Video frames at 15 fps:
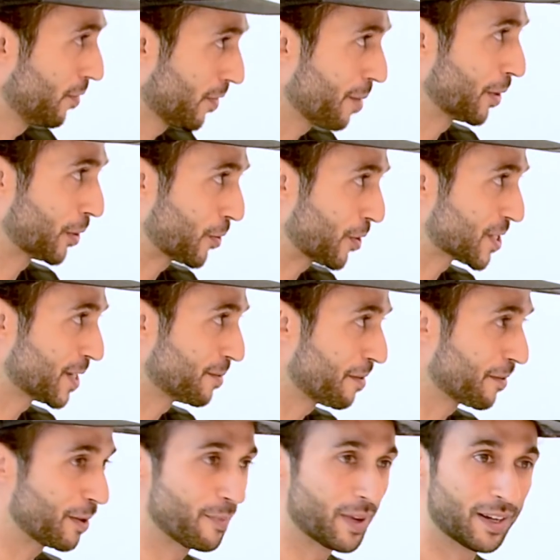you've come across some
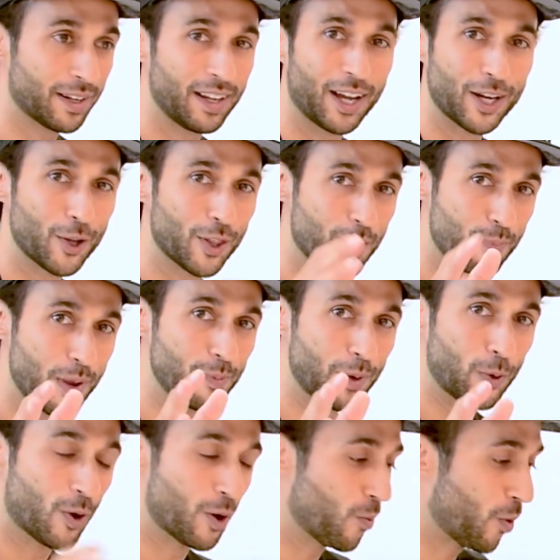of them, but I know that people
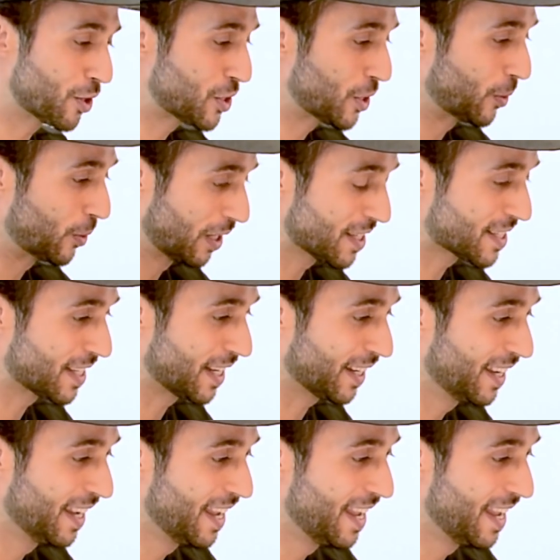who are watching or listening,